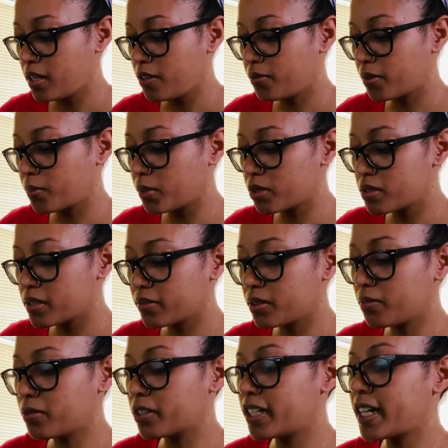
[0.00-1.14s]
for most of the
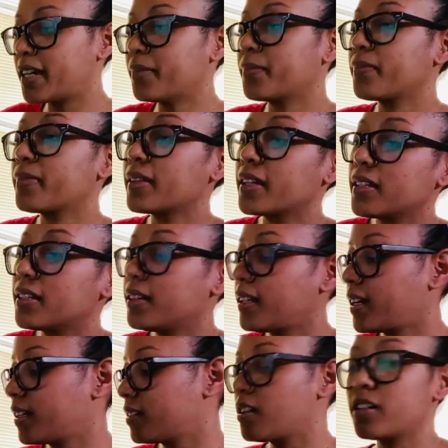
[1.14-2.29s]
morning,
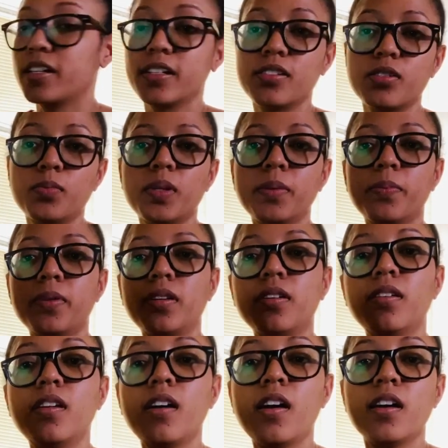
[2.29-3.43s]
talking to
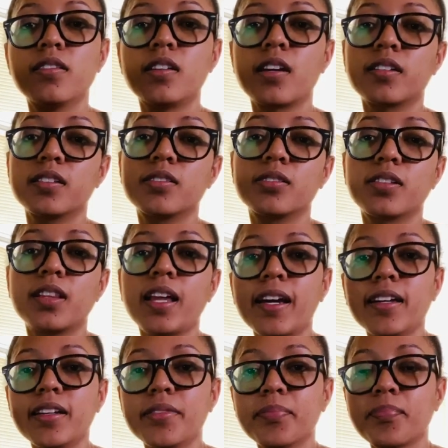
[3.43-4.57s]
people, talking to a
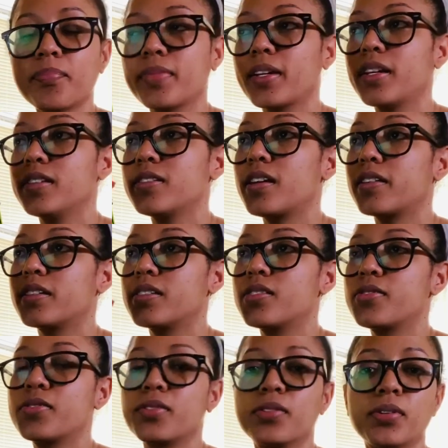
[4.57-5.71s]
client, talking
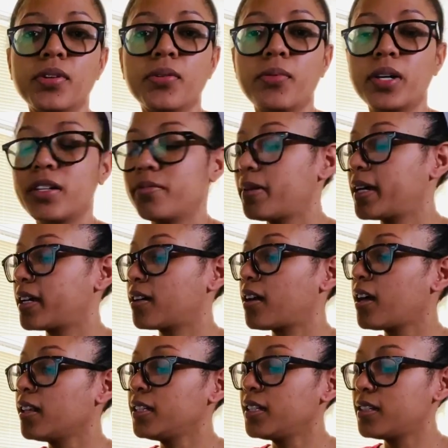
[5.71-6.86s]
to one of my
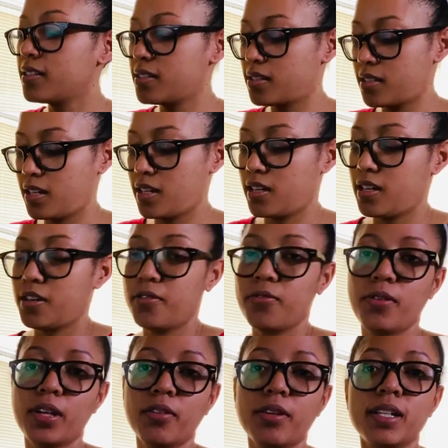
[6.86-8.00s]
colleagues,
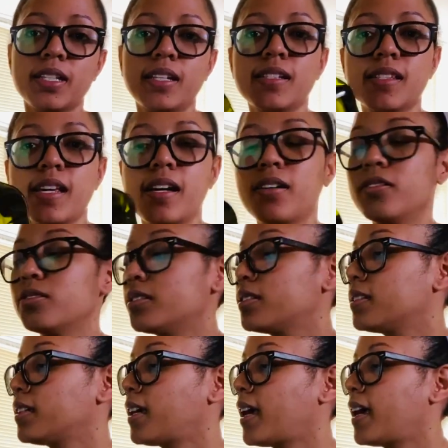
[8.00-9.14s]
figuring things out
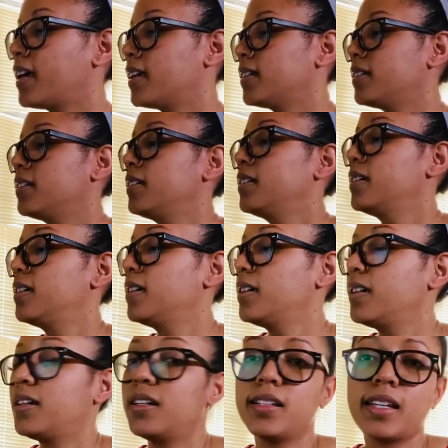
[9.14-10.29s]
and
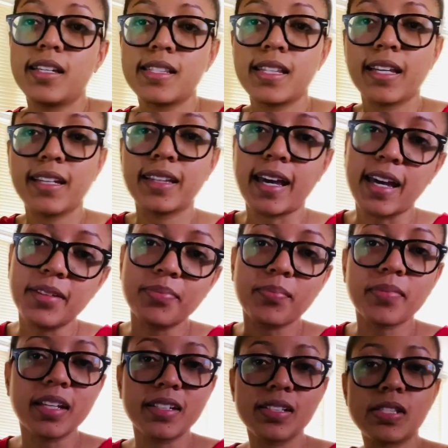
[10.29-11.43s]
things like that.
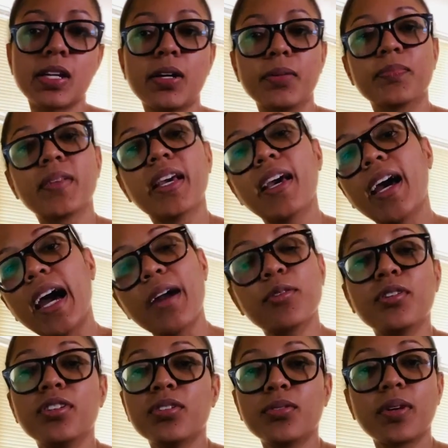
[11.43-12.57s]
So I'm
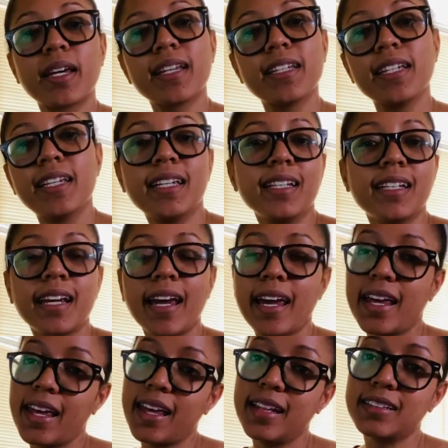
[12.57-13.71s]
going to quickly eat
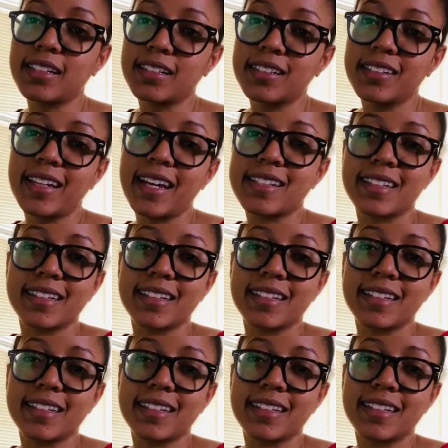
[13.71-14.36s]
and talk to you guys